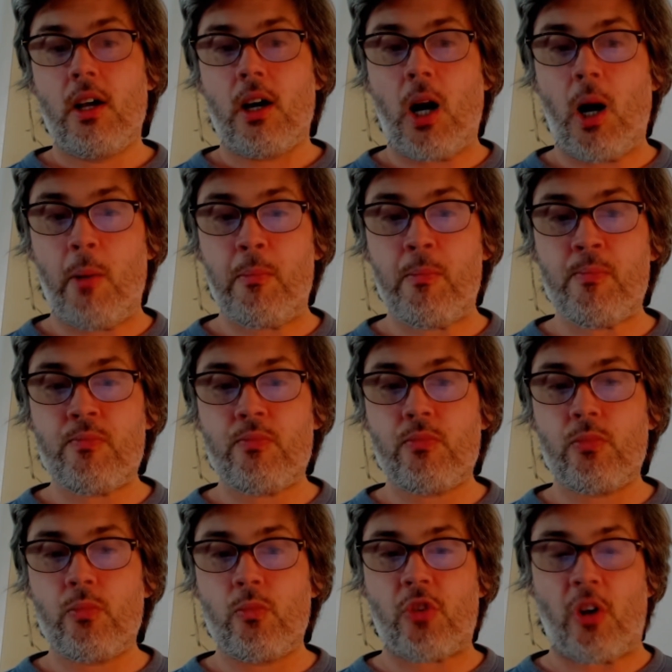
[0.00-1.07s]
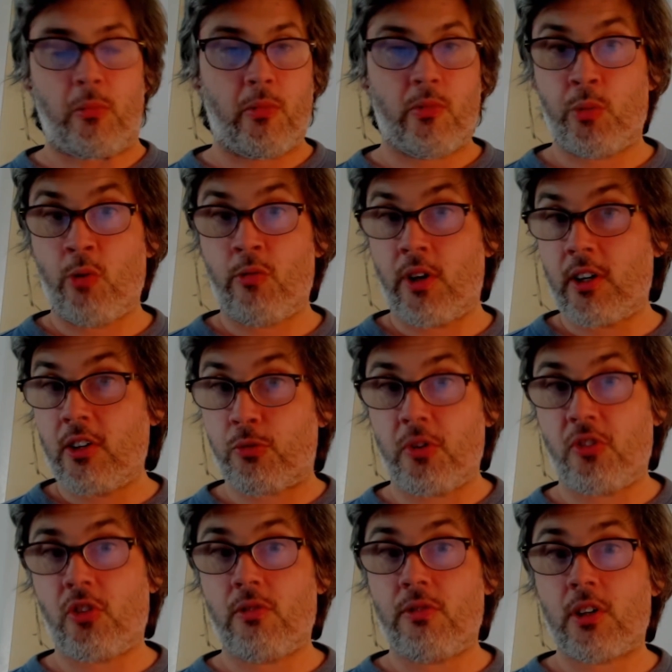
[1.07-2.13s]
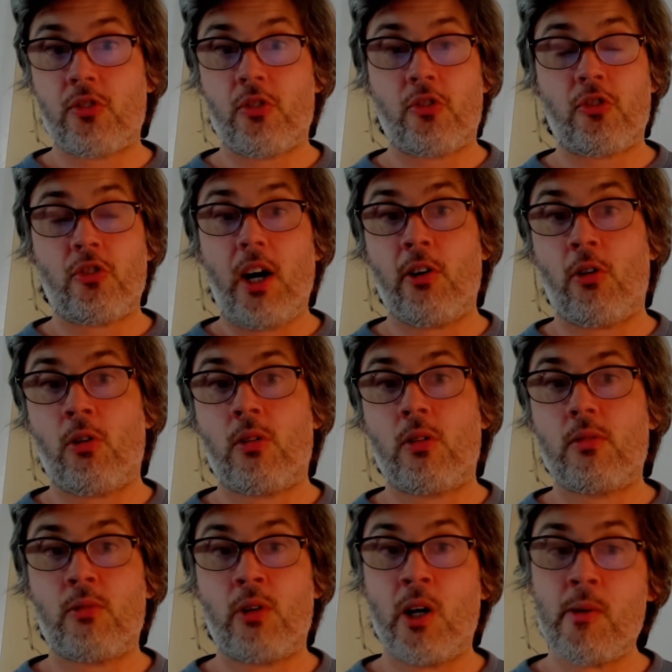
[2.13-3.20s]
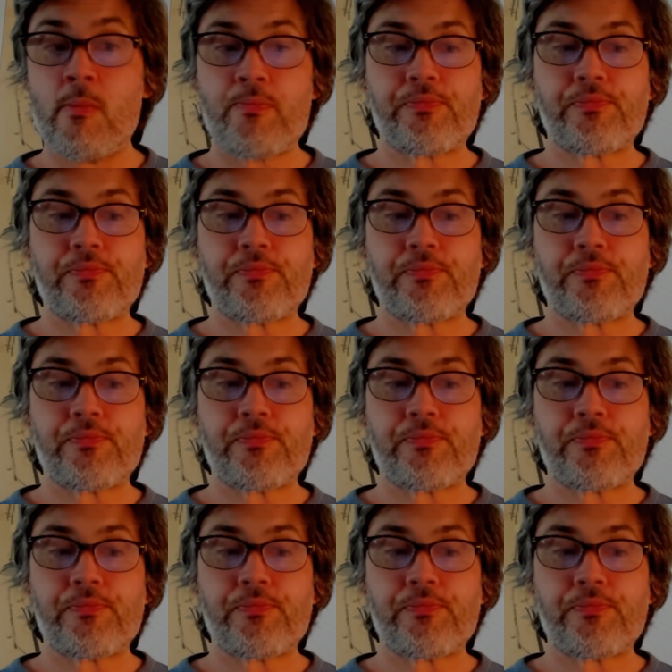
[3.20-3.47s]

Some of them are very specific to style, right?